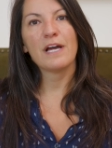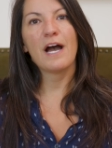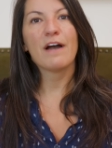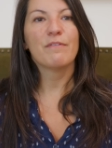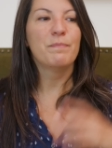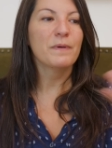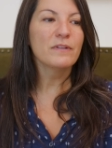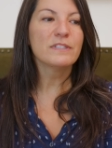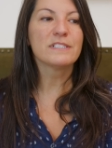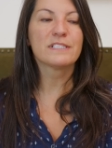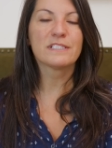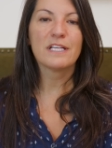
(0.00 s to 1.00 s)
I have built
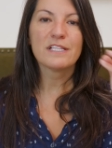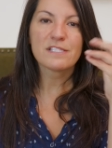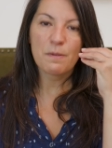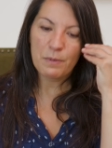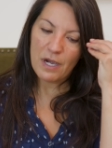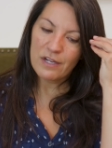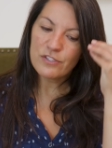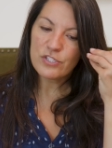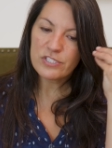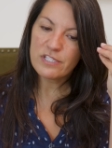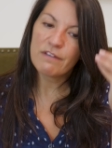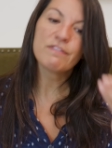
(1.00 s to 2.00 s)
this
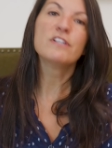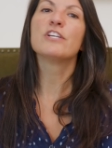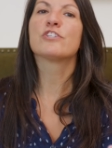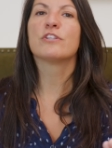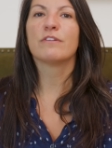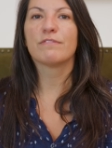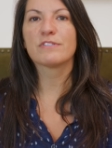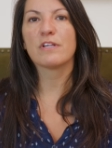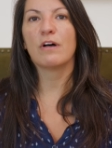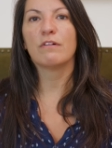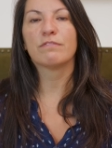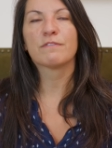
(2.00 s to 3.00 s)
subconscious definition of
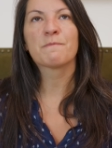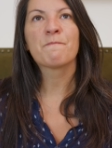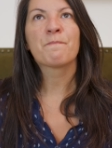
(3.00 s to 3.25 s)
self